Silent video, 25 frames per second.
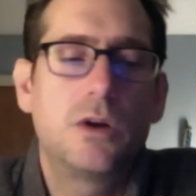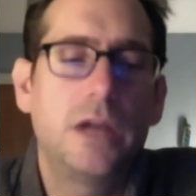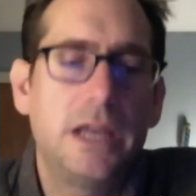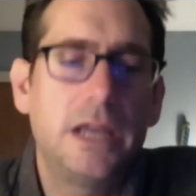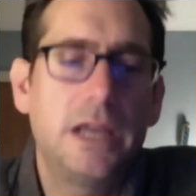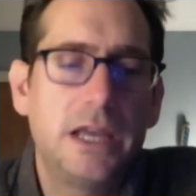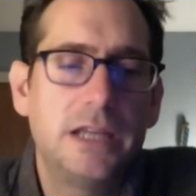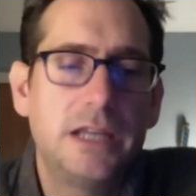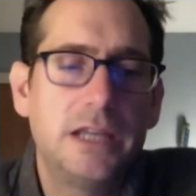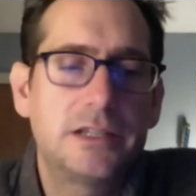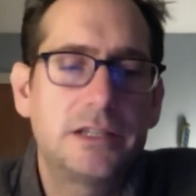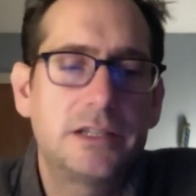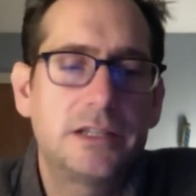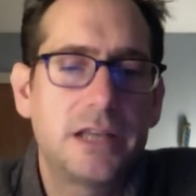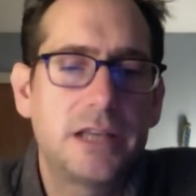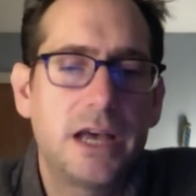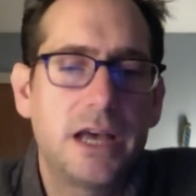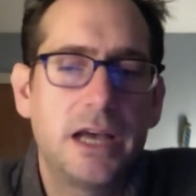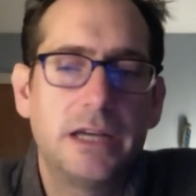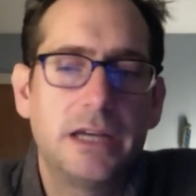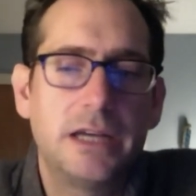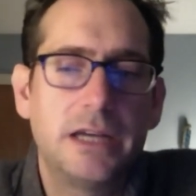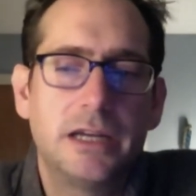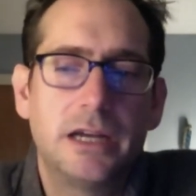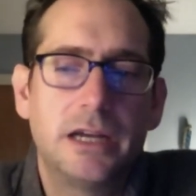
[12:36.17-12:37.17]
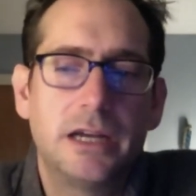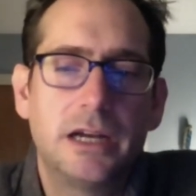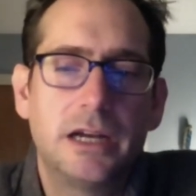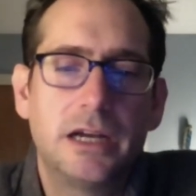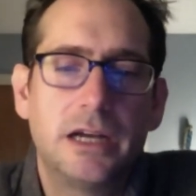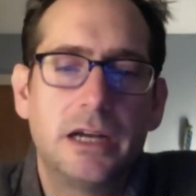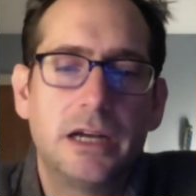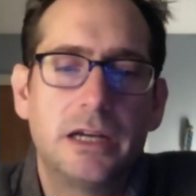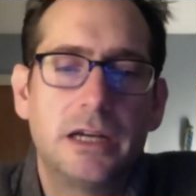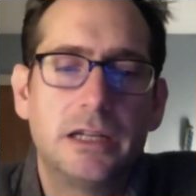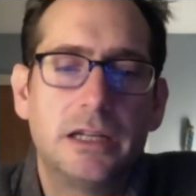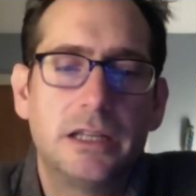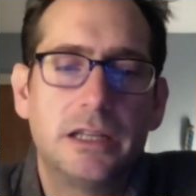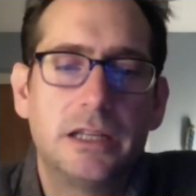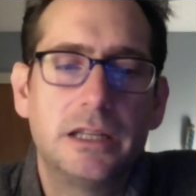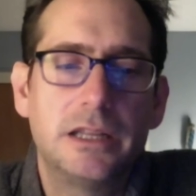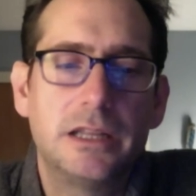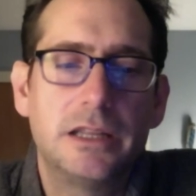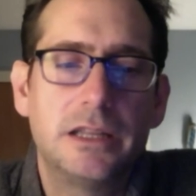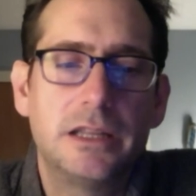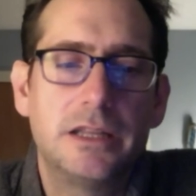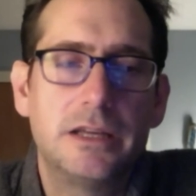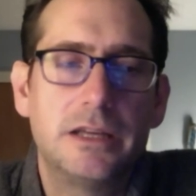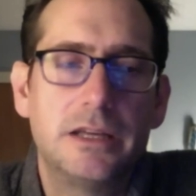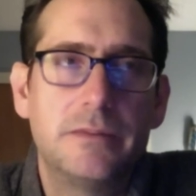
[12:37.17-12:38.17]
is that uh,
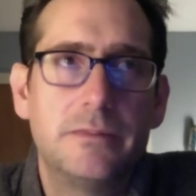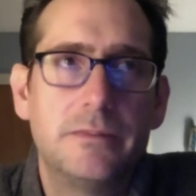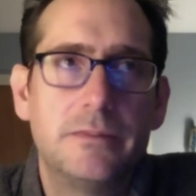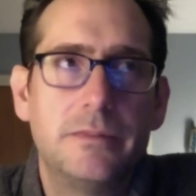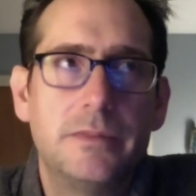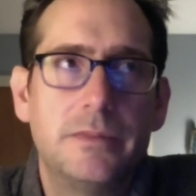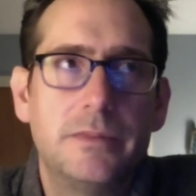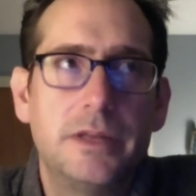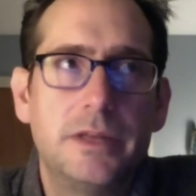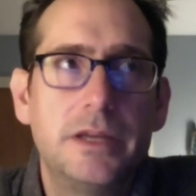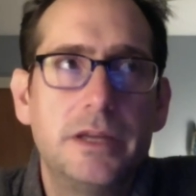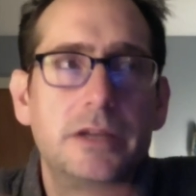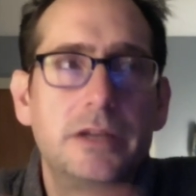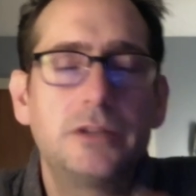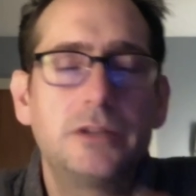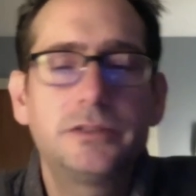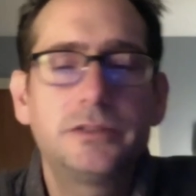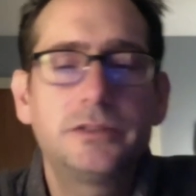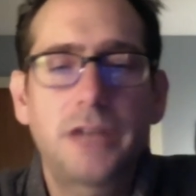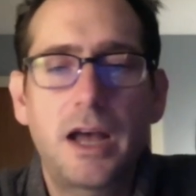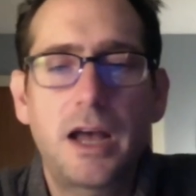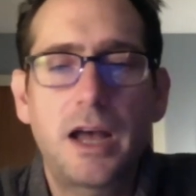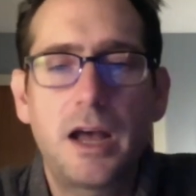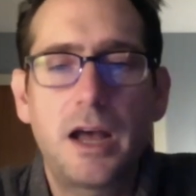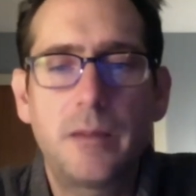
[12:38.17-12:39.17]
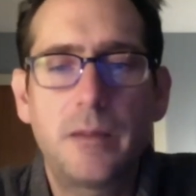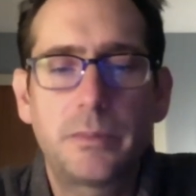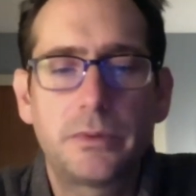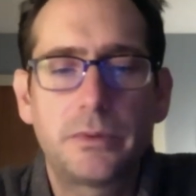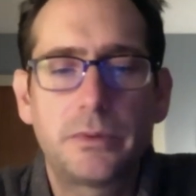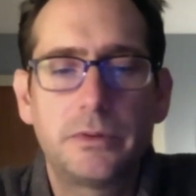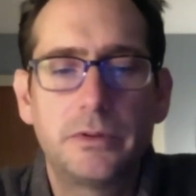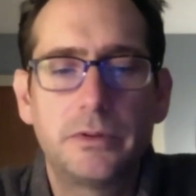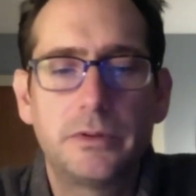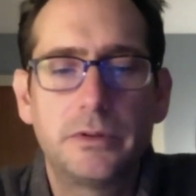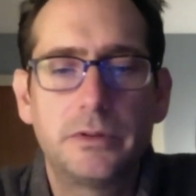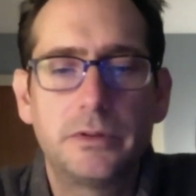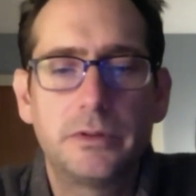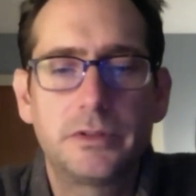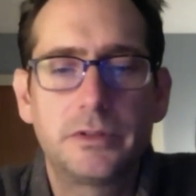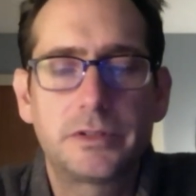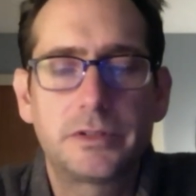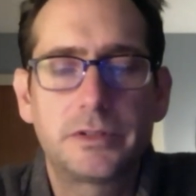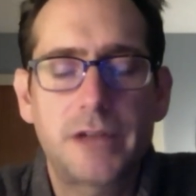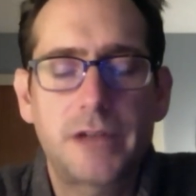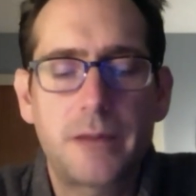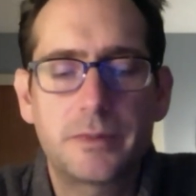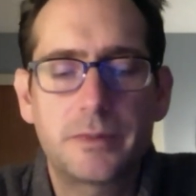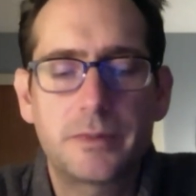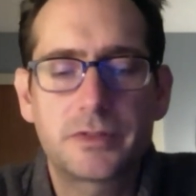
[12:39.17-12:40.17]
the the hilltop uh,
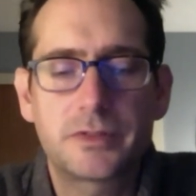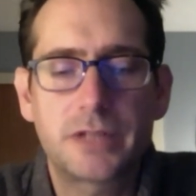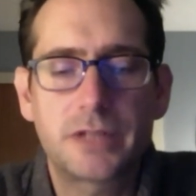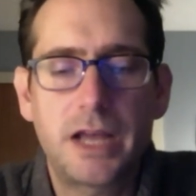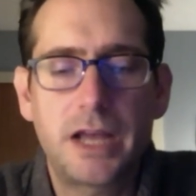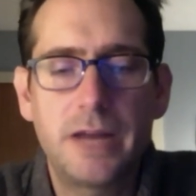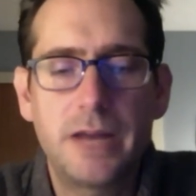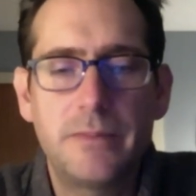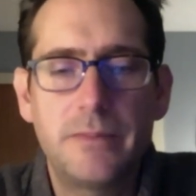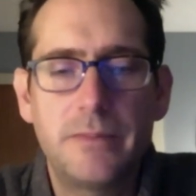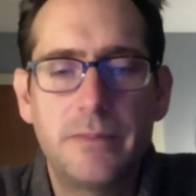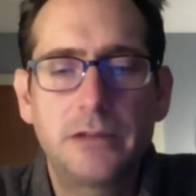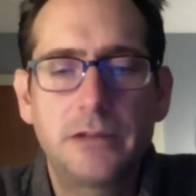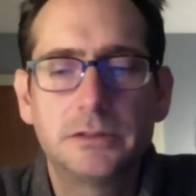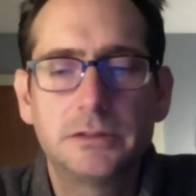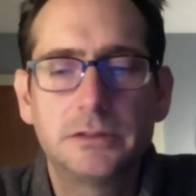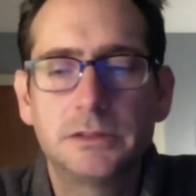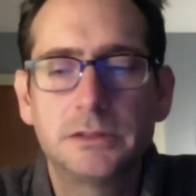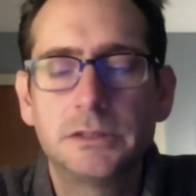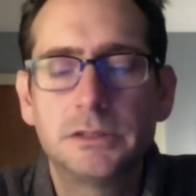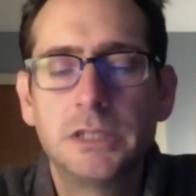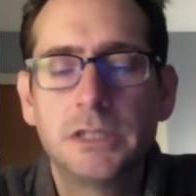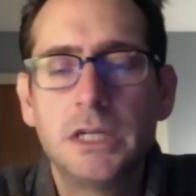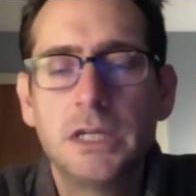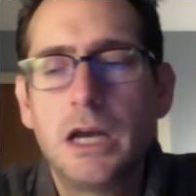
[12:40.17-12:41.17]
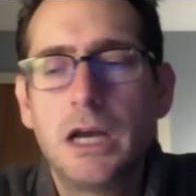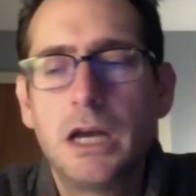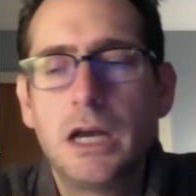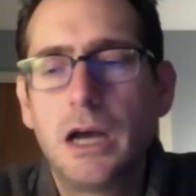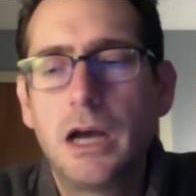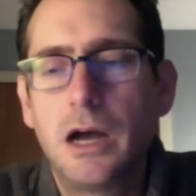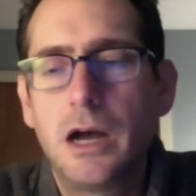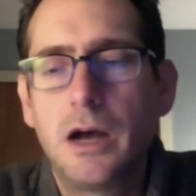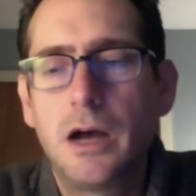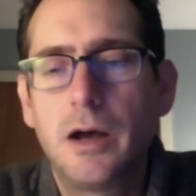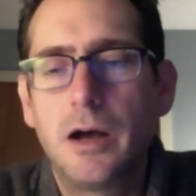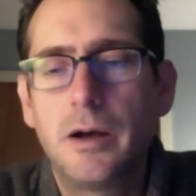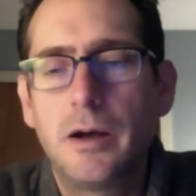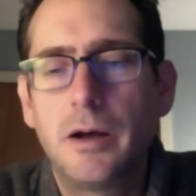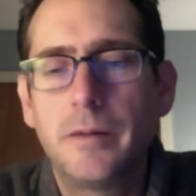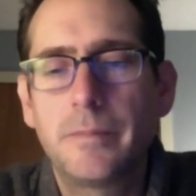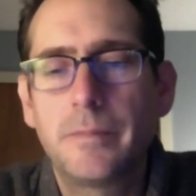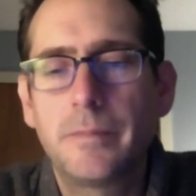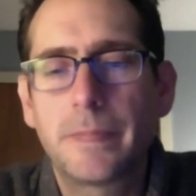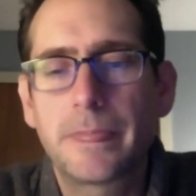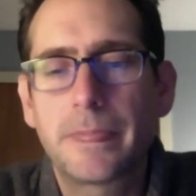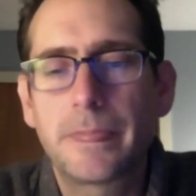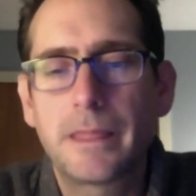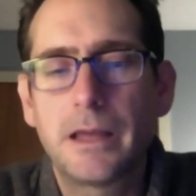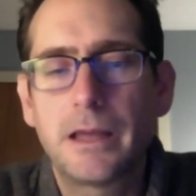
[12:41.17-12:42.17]
top of Slide Mountain
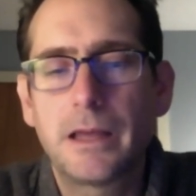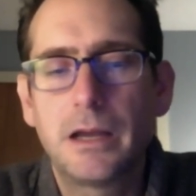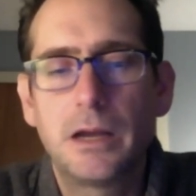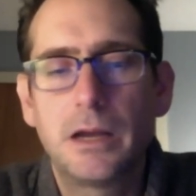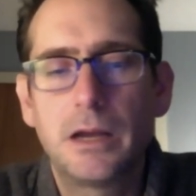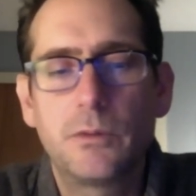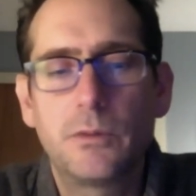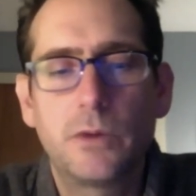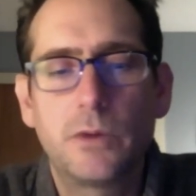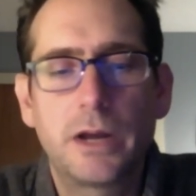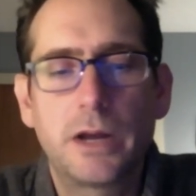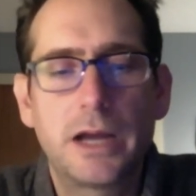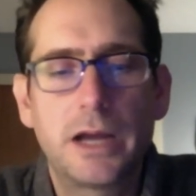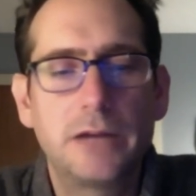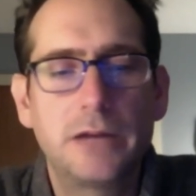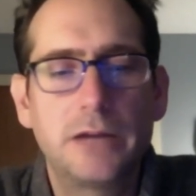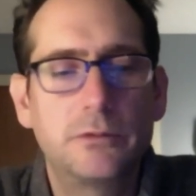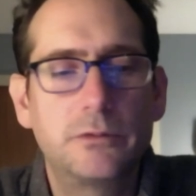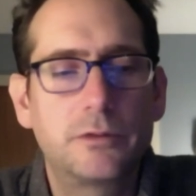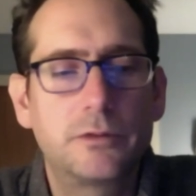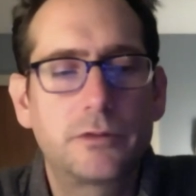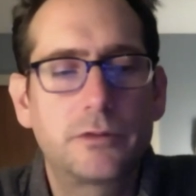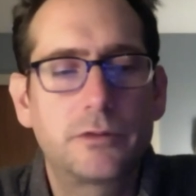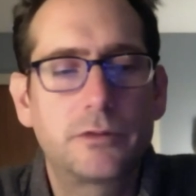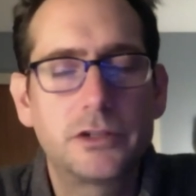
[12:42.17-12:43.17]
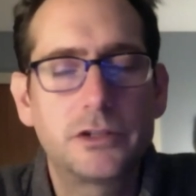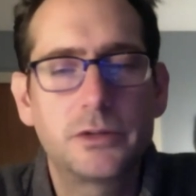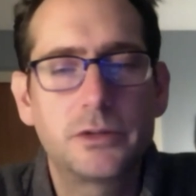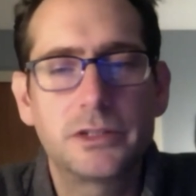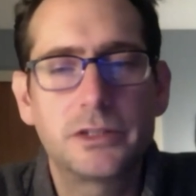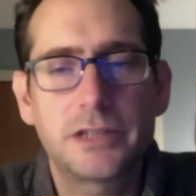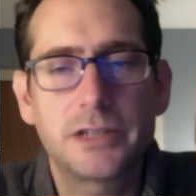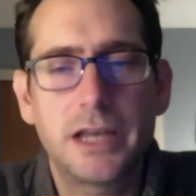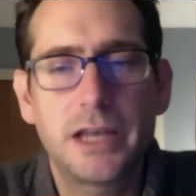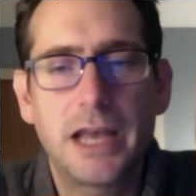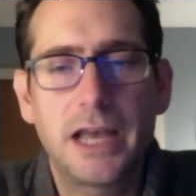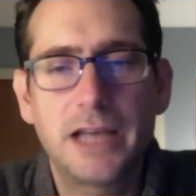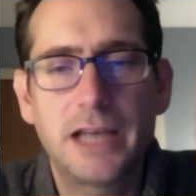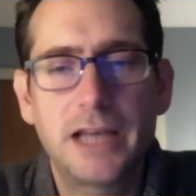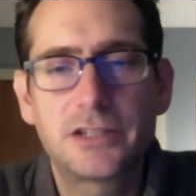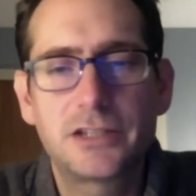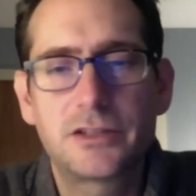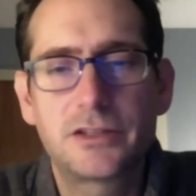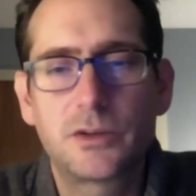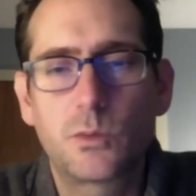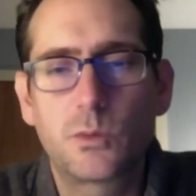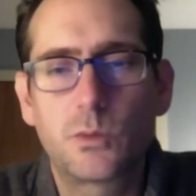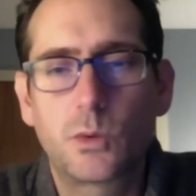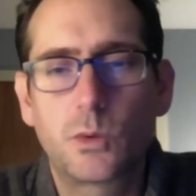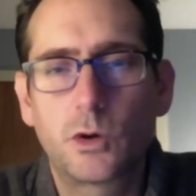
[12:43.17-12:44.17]
um, what I refer to as as
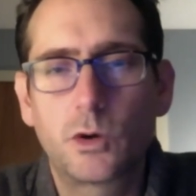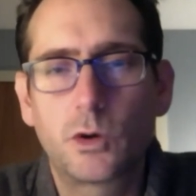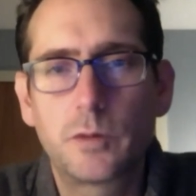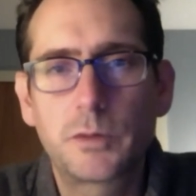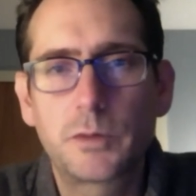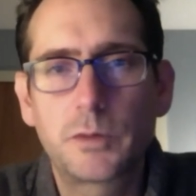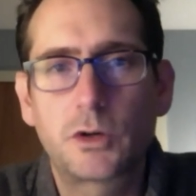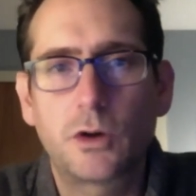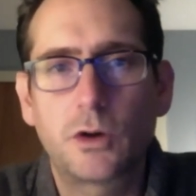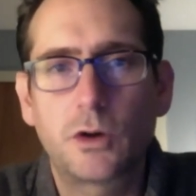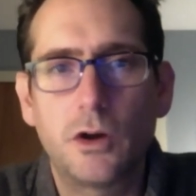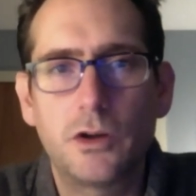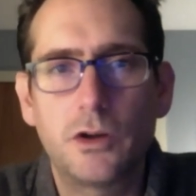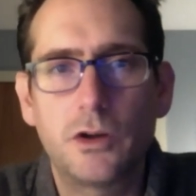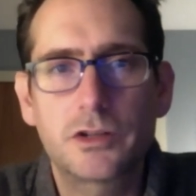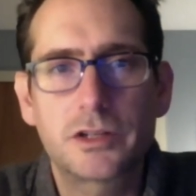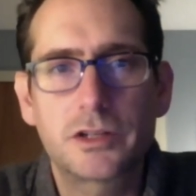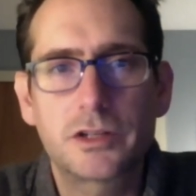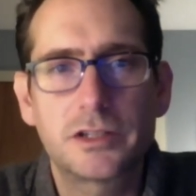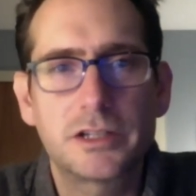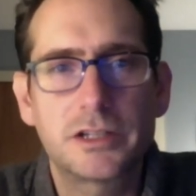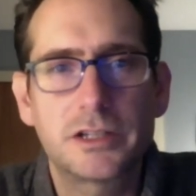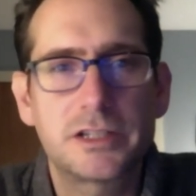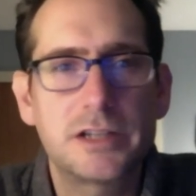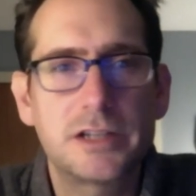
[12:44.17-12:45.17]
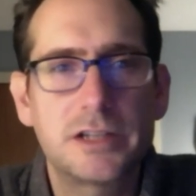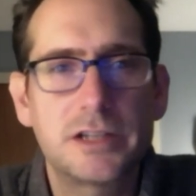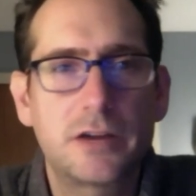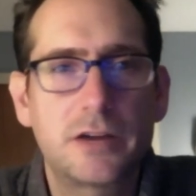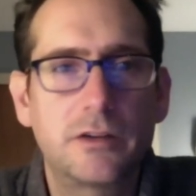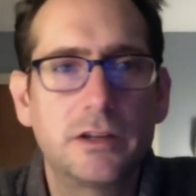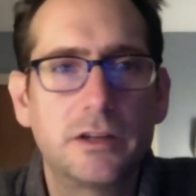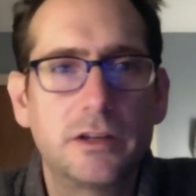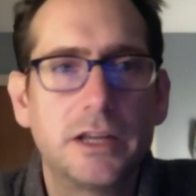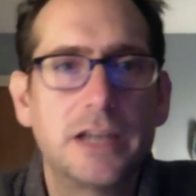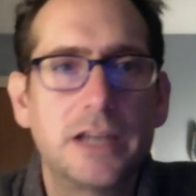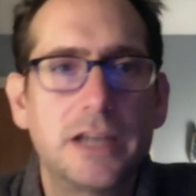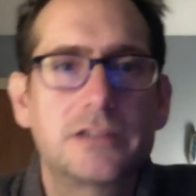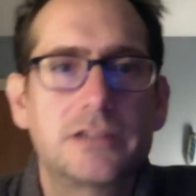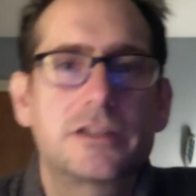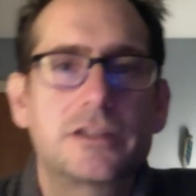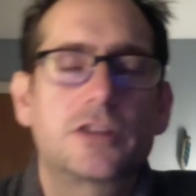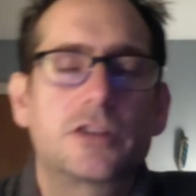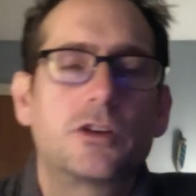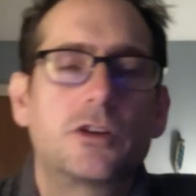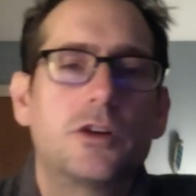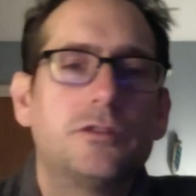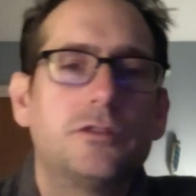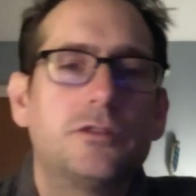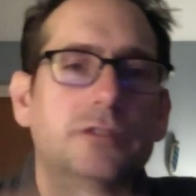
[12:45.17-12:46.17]
the worm crawls because it's not really as the
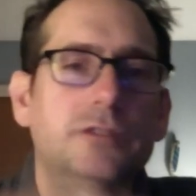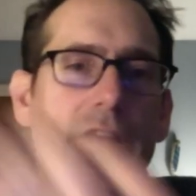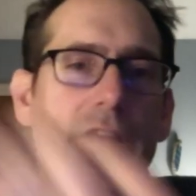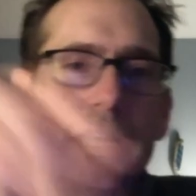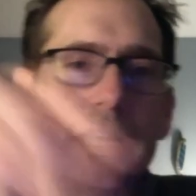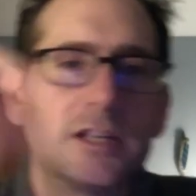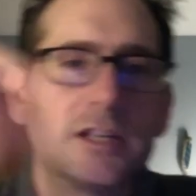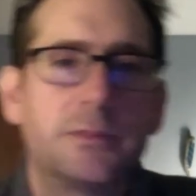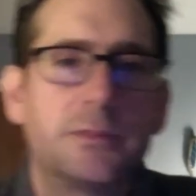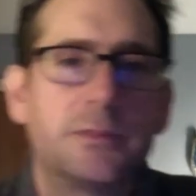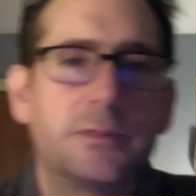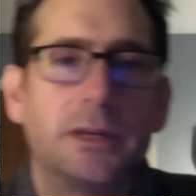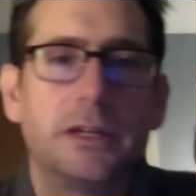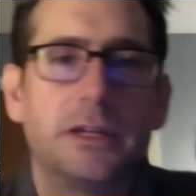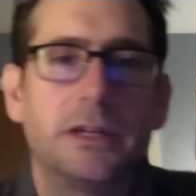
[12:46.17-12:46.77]
crow flies, but